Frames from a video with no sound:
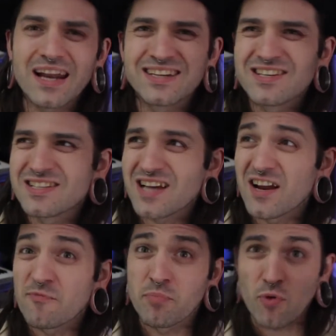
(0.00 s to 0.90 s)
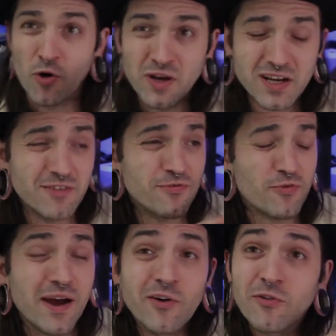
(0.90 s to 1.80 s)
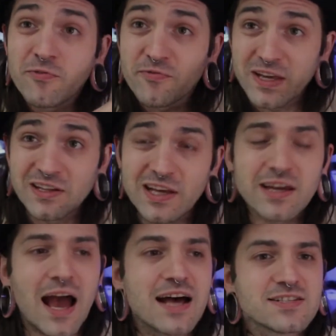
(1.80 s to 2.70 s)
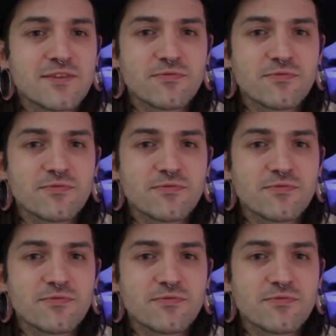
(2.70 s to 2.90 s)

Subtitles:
adding to this kind of broken and frail feeling as